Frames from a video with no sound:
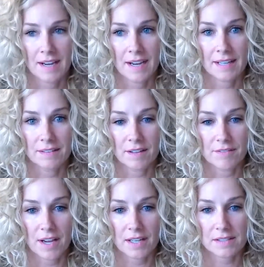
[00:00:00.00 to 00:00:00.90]
I love
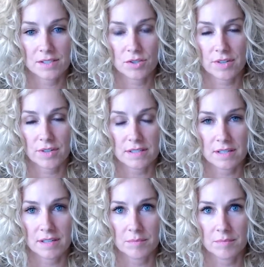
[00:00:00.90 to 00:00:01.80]
that. Such great
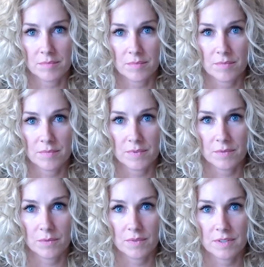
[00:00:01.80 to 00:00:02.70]

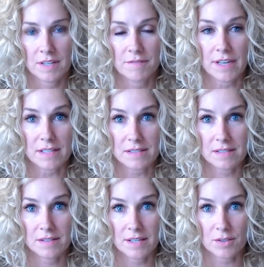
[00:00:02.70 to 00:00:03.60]
advice
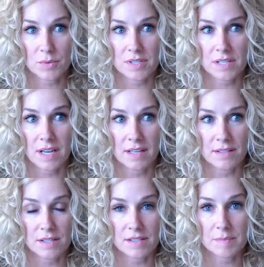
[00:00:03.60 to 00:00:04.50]
there towards the
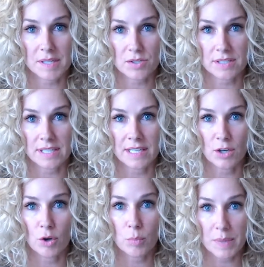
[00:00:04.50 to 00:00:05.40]
end, especially in
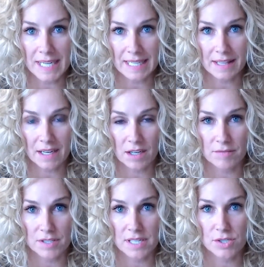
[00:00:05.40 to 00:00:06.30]
opening that
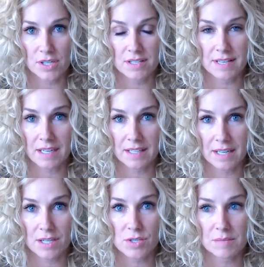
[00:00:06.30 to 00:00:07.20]
conversation, because that can
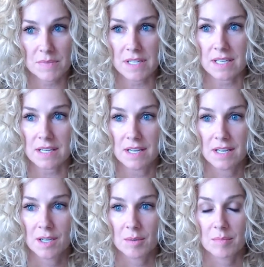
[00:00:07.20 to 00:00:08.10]
actually be
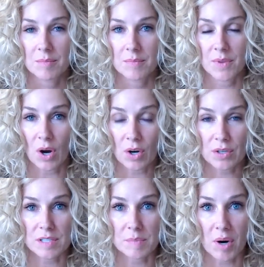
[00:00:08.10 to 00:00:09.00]
the
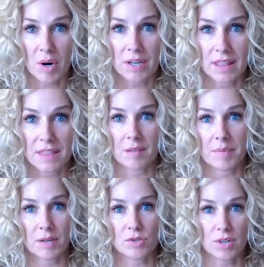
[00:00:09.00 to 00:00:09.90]
hardest part, I think,
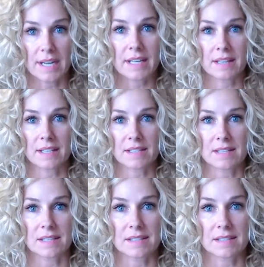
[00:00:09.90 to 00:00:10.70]
about trying these things